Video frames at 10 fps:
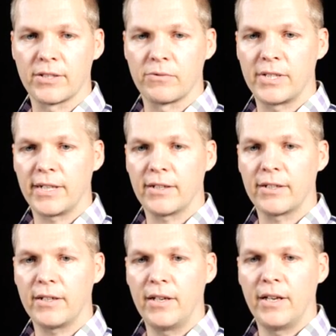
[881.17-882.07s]
So
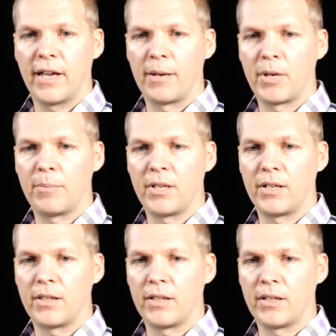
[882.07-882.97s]
ticker and
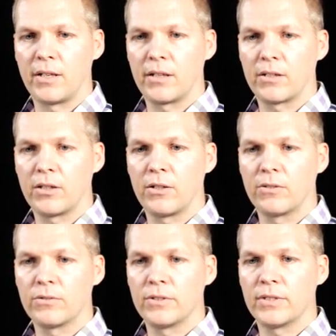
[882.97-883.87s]
maybe the
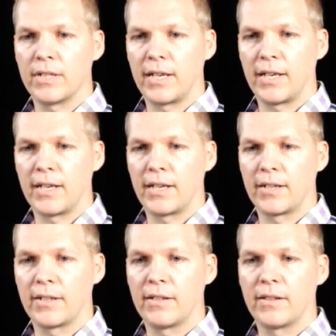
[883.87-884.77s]
close
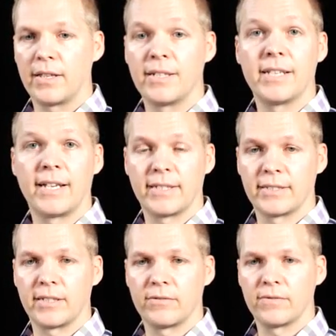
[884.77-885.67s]
and the date
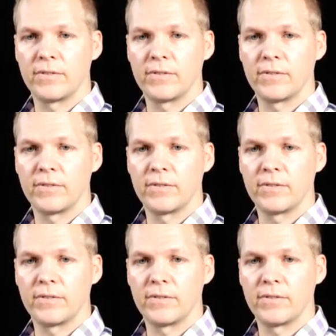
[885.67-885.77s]
itself.